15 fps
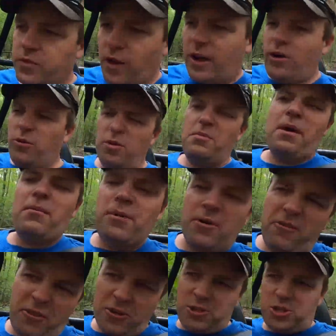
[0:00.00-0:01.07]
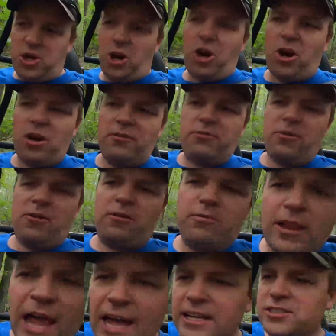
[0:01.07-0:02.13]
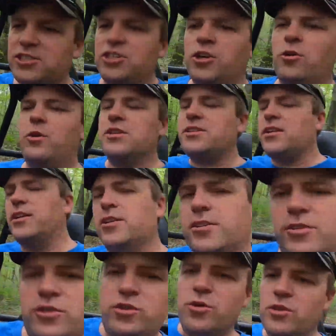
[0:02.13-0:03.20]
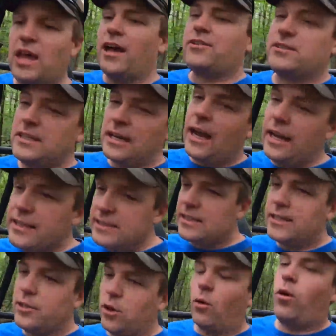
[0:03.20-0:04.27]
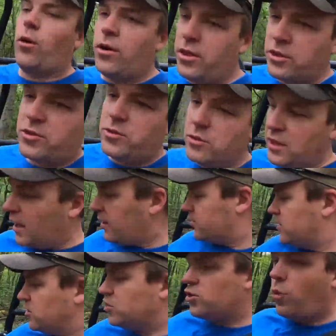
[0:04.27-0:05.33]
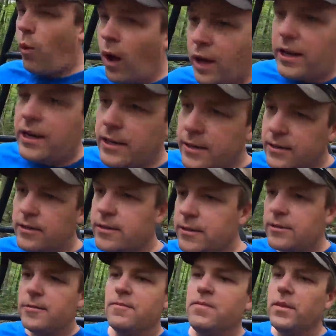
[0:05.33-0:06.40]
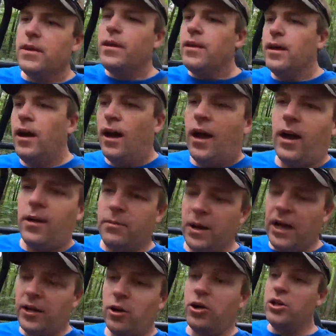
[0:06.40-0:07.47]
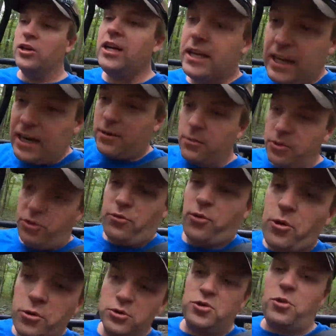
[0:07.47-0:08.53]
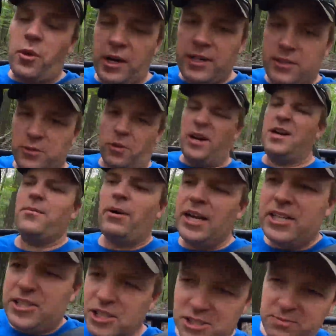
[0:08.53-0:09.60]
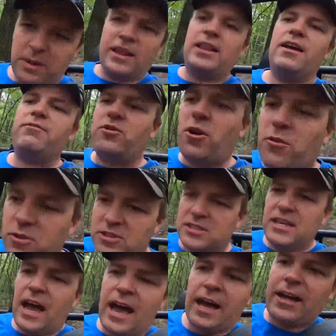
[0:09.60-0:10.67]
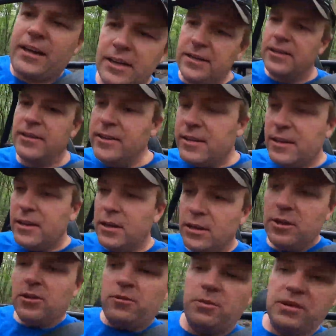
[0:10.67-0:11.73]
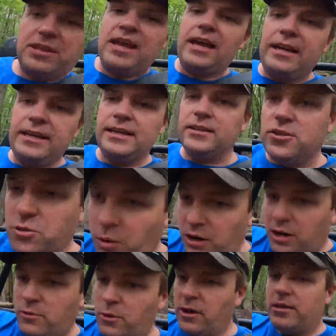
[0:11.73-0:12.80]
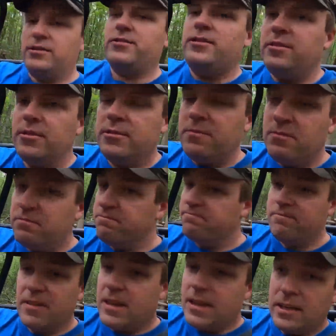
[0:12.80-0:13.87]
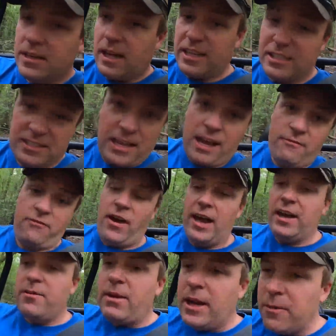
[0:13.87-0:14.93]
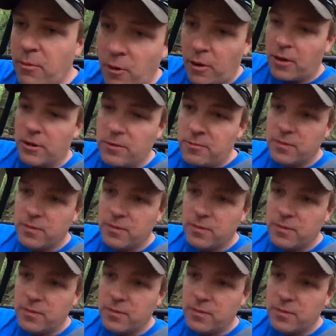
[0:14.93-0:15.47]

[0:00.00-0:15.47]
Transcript: So I don't remember for sure if the last year was a 2019 or the 2020. But I know you could get them through 2020. It might have just been leftover stock. But then in 21, I just can't find them anymore.